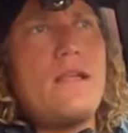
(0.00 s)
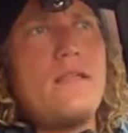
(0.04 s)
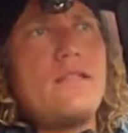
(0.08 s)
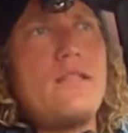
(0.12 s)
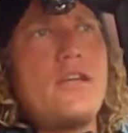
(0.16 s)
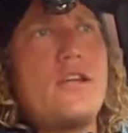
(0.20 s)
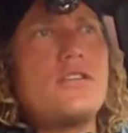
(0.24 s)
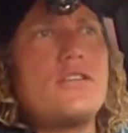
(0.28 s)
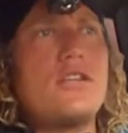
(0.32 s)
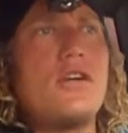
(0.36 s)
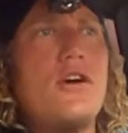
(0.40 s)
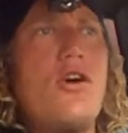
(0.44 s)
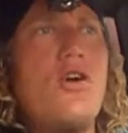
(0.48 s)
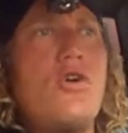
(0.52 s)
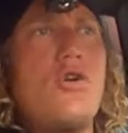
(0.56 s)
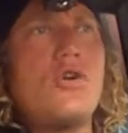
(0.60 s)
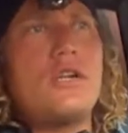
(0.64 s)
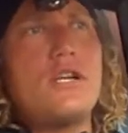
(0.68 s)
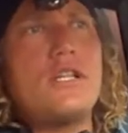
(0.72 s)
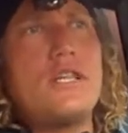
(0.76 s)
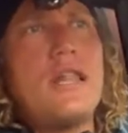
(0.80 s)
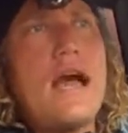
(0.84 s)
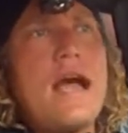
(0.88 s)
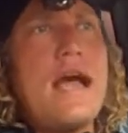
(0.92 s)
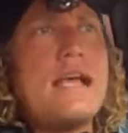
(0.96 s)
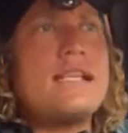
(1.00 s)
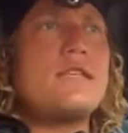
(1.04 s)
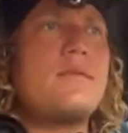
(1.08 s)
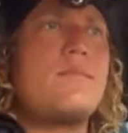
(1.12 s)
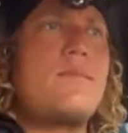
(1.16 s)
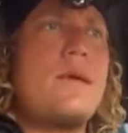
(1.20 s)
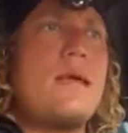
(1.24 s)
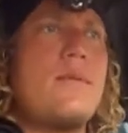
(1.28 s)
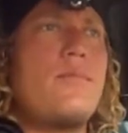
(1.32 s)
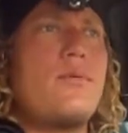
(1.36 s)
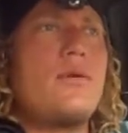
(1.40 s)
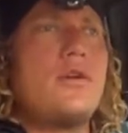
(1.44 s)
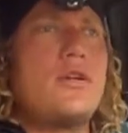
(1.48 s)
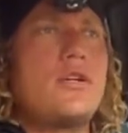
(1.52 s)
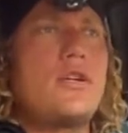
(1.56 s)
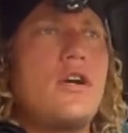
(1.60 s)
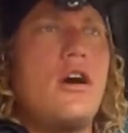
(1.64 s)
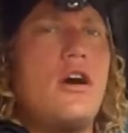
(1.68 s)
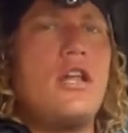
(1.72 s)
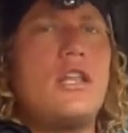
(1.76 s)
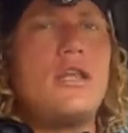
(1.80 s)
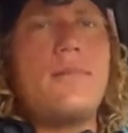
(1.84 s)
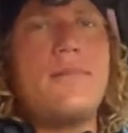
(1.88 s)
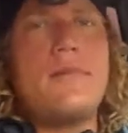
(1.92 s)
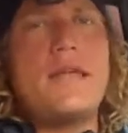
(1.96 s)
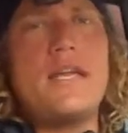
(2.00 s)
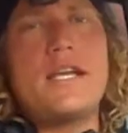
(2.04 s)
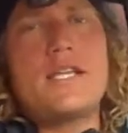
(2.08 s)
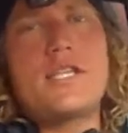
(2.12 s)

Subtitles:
there's a whole class of people, call them the